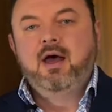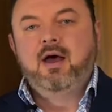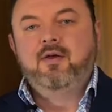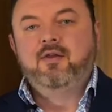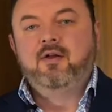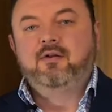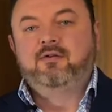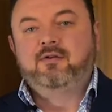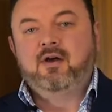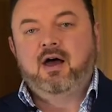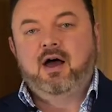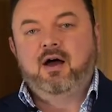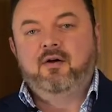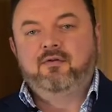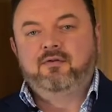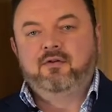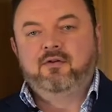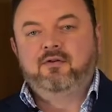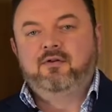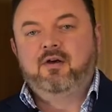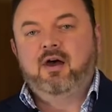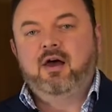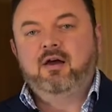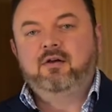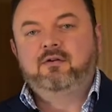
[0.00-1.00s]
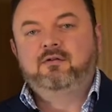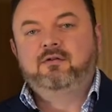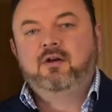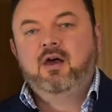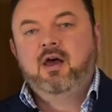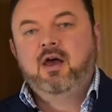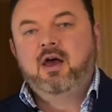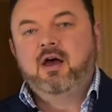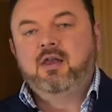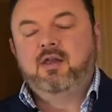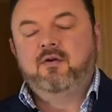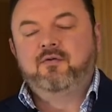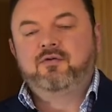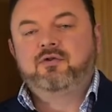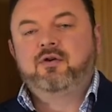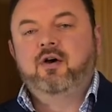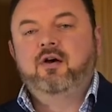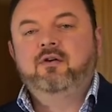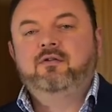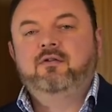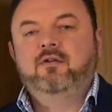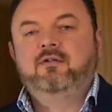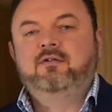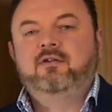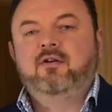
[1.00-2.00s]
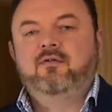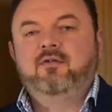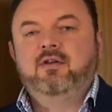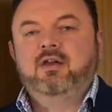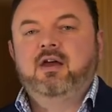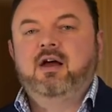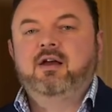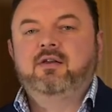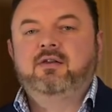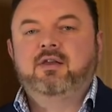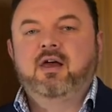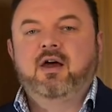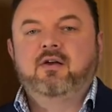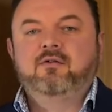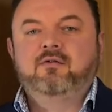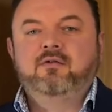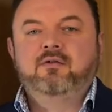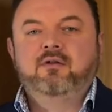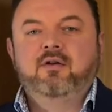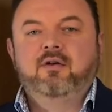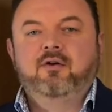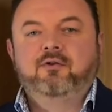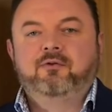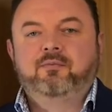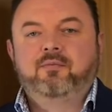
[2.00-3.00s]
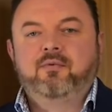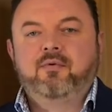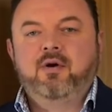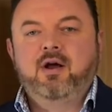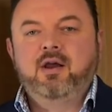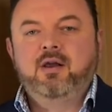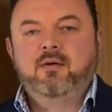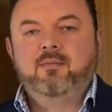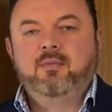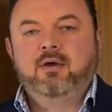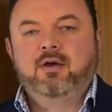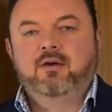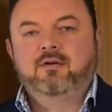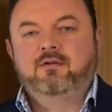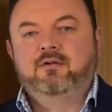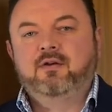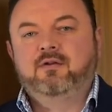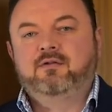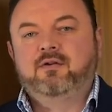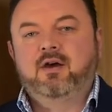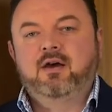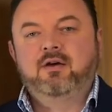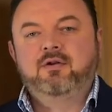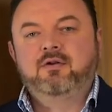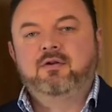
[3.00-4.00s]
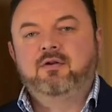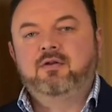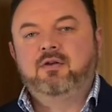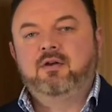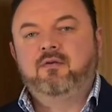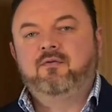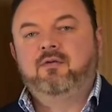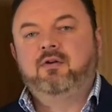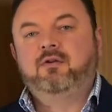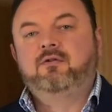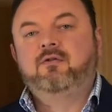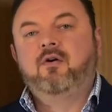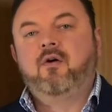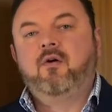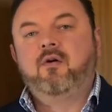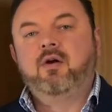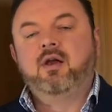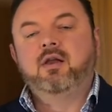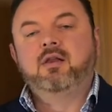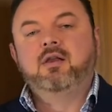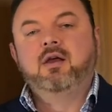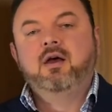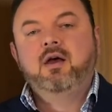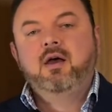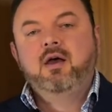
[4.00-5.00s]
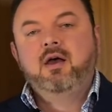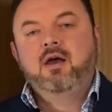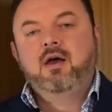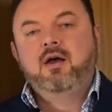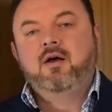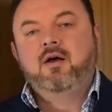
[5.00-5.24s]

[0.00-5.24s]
And that's after tax. And I've chosen $78,000 per annum because that's actually the Victorian